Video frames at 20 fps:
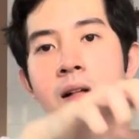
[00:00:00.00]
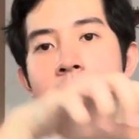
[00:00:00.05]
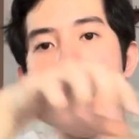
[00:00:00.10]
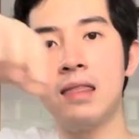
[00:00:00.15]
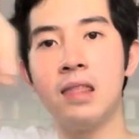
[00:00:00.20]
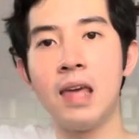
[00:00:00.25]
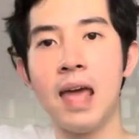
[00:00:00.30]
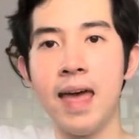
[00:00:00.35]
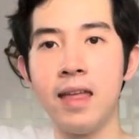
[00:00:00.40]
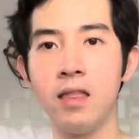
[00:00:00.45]

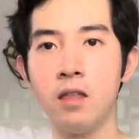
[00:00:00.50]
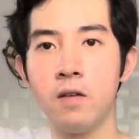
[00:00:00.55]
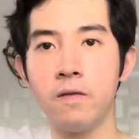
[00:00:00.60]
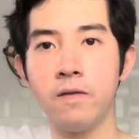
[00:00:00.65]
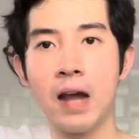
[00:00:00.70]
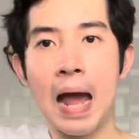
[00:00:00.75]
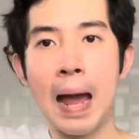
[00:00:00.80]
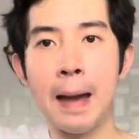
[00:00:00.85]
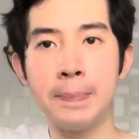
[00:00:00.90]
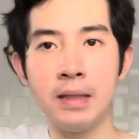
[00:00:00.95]
At the end
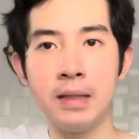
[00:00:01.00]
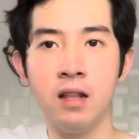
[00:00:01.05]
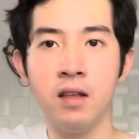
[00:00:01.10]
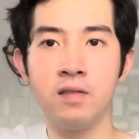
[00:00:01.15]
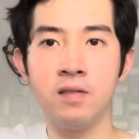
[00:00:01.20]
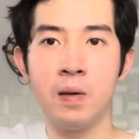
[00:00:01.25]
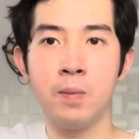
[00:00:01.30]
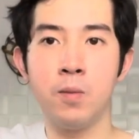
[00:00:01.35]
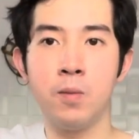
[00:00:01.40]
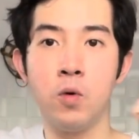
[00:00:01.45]
of
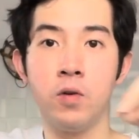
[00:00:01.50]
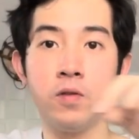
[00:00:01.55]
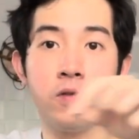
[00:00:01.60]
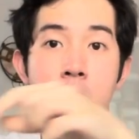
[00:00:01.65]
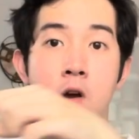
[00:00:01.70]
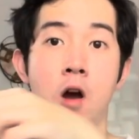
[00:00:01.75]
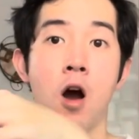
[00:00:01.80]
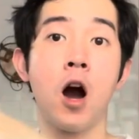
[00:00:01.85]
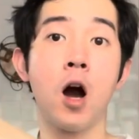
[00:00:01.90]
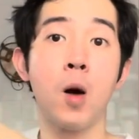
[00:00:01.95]
capitalism was
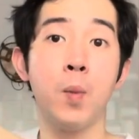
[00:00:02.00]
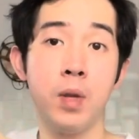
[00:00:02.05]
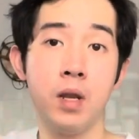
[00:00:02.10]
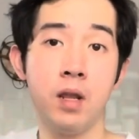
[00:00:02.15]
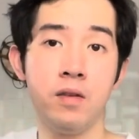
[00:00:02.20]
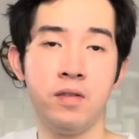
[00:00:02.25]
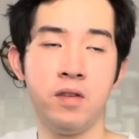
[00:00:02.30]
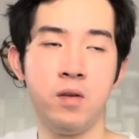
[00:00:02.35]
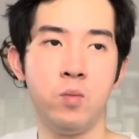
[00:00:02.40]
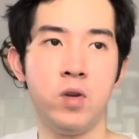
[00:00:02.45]

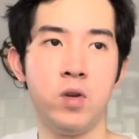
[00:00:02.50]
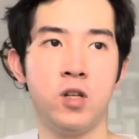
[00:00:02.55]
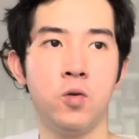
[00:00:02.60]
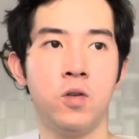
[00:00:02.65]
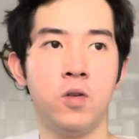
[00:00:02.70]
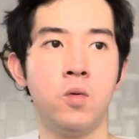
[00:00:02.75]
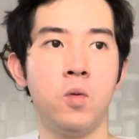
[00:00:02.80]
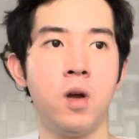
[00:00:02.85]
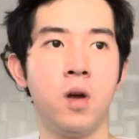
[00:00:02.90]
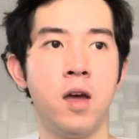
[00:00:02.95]
communism, which
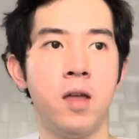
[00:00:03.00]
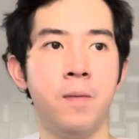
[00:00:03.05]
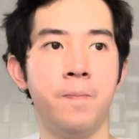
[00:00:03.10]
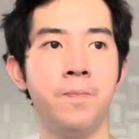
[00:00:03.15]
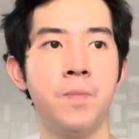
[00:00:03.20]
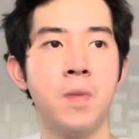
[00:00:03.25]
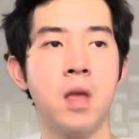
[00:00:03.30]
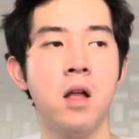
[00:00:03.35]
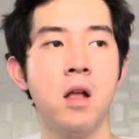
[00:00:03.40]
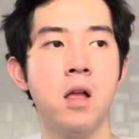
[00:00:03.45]
was,
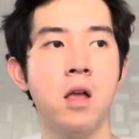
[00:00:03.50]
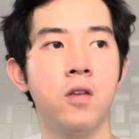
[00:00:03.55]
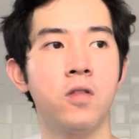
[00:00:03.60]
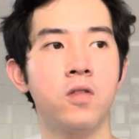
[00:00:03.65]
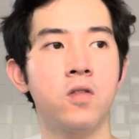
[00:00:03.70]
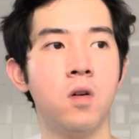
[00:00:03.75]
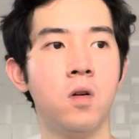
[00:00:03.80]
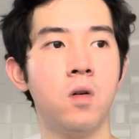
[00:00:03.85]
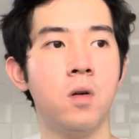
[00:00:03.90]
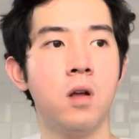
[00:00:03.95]
and
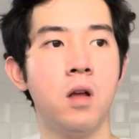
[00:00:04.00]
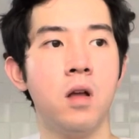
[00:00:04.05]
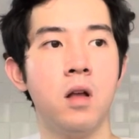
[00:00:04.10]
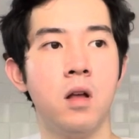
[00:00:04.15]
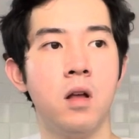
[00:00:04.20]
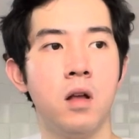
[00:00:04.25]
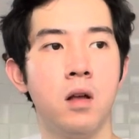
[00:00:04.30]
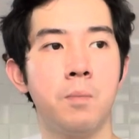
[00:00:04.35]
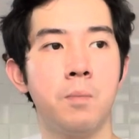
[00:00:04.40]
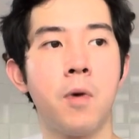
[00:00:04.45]
so
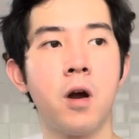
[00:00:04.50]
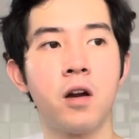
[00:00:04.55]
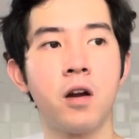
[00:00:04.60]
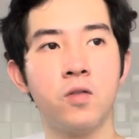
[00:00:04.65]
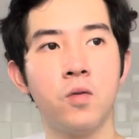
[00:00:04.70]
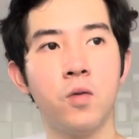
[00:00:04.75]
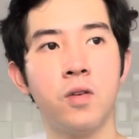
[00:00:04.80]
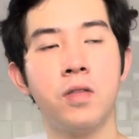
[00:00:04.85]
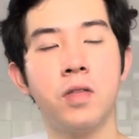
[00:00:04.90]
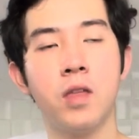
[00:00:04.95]

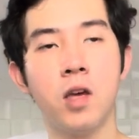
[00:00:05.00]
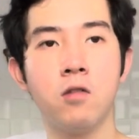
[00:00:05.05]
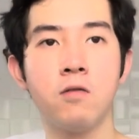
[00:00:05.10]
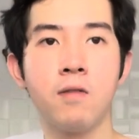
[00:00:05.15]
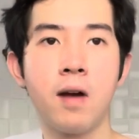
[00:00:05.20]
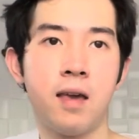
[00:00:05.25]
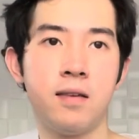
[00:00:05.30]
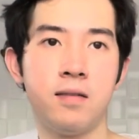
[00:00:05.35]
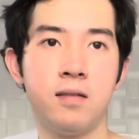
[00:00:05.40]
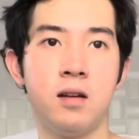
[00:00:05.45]
Marx was
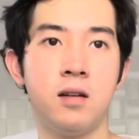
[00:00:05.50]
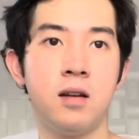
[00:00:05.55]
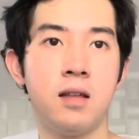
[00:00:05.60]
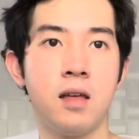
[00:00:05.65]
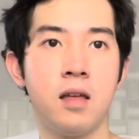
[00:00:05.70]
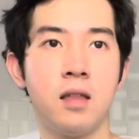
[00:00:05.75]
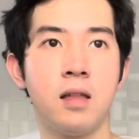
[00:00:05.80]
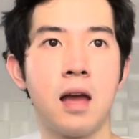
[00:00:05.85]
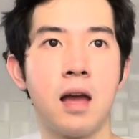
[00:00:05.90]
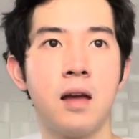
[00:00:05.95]
theorizing
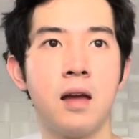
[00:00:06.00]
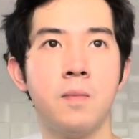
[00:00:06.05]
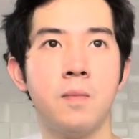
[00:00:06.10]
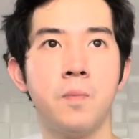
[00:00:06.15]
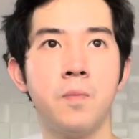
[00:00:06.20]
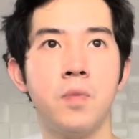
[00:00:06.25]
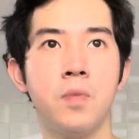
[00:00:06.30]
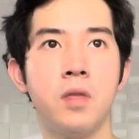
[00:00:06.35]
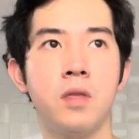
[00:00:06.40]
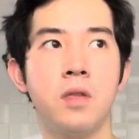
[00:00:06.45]
that
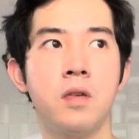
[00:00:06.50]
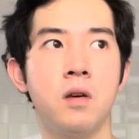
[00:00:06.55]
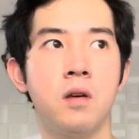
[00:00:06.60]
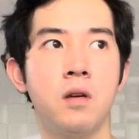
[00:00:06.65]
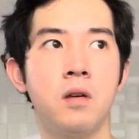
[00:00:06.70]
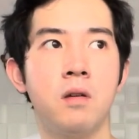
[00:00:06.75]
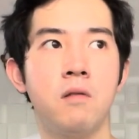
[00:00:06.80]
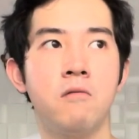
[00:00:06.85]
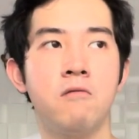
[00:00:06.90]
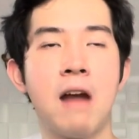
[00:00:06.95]

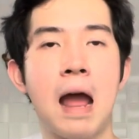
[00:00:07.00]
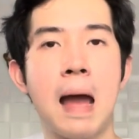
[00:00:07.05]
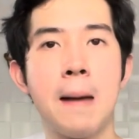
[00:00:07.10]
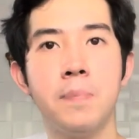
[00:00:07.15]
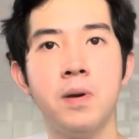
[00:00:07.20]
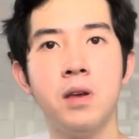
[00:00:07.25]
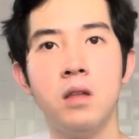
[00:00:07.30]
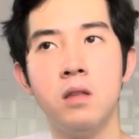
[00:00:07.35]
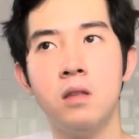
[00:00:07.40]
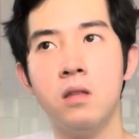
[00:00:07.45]
the
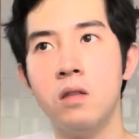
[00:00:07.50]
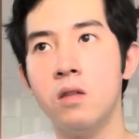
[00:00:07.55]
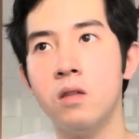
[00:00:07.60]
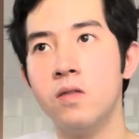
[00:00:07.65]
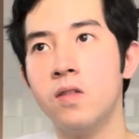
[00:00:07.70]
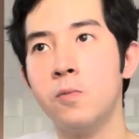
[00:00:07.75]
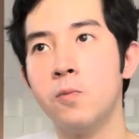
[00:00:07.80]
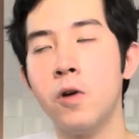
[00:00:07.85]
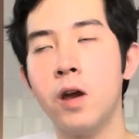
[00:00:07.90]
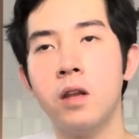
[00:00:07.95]
rapid
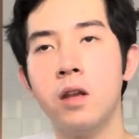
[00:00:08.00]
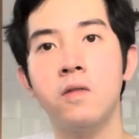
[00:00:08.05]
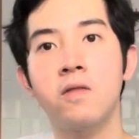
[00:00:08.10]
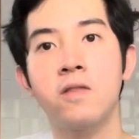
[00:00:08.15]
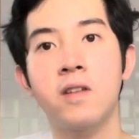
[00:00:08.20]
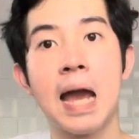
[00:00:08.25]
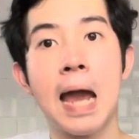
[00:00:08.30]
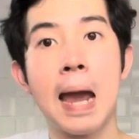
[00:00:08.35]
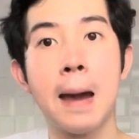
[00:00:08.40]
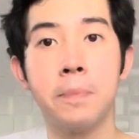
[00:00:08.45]
spread
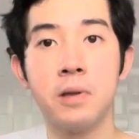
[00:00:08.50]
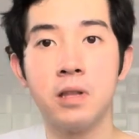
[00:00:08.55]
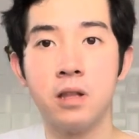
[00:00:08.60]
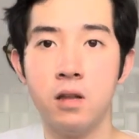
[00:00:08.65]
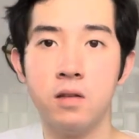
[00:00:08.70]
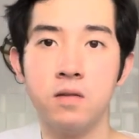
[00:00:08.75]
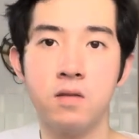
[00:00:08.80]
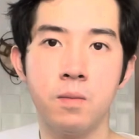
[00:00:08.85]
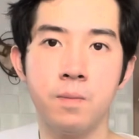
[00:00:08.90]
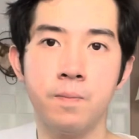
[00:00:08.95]
of
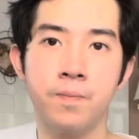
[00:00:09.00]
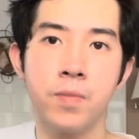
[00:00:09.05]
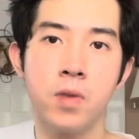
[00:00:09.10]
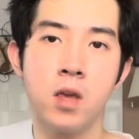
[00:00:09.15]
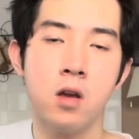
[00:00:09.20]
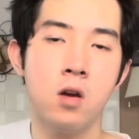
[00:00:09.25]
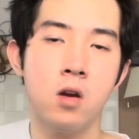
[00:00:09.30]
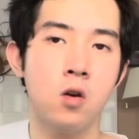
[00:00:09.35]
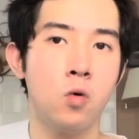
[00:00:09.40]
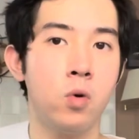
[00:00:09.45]
capitalism
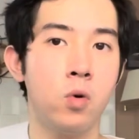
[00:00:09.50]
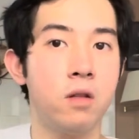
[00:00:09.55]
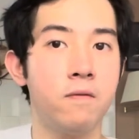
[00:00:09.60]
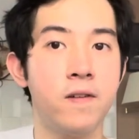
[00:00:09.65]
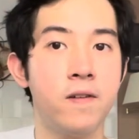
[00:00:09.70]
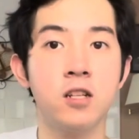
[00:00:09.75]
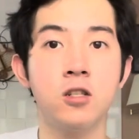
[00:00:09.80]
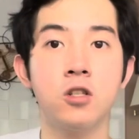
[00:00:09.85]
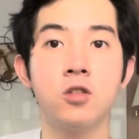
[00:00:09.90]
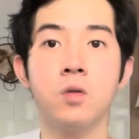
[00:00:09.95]
will
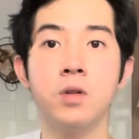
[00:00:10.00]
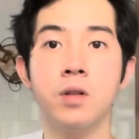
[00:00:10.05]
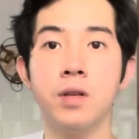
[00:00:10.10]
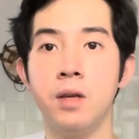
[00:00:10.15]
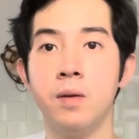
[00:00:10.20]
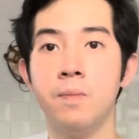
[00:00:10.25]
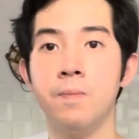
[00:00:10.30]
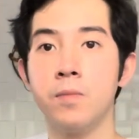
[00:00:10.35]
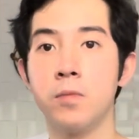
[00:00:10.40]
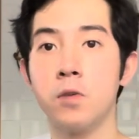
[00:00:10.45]

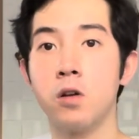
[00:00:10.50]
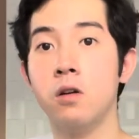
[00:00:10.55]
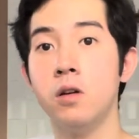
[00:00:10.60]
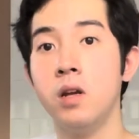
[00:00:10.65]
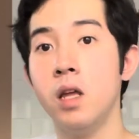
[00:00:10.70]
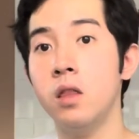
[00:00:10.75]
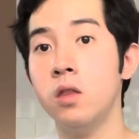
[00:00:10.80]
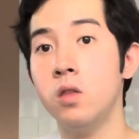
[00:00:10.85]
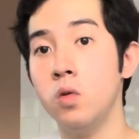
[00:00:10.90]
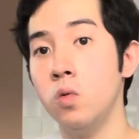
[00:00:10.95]
eventually
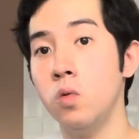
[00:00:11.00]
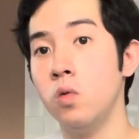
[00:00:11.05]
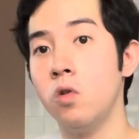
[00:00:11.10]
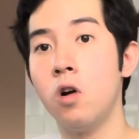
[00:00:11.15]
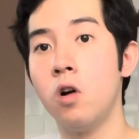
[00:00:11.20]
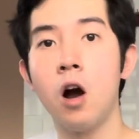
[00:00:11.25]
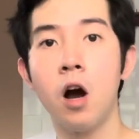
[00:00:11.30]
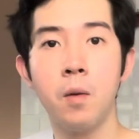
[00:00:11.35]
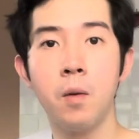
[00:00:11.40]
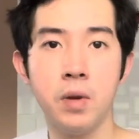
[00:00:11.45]
turn into
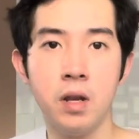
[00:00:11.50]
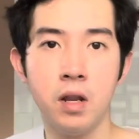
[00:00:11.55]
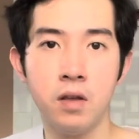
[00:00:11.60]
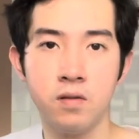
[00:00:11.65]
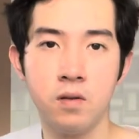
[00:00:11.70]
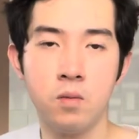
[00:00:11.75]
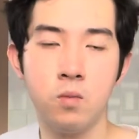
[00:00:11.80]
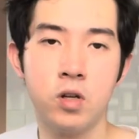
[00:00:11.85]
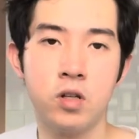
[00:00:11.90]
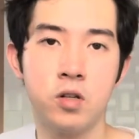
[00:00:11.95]

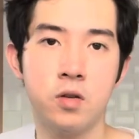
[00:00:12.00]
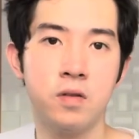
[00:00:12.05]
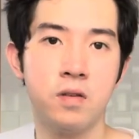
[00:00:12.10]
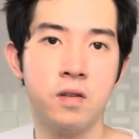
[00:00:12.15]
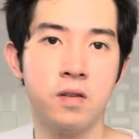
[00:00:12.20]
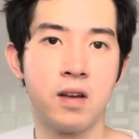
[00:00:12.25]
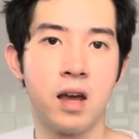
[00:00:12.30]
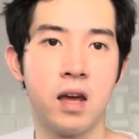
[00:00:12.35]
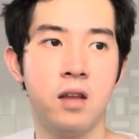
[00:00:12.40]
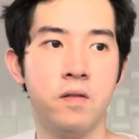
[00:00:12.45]
communism, which is
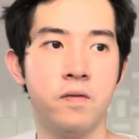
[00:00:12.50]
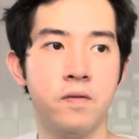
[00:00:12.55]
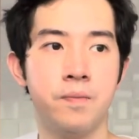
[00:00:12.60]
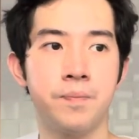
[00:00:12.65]
this kind of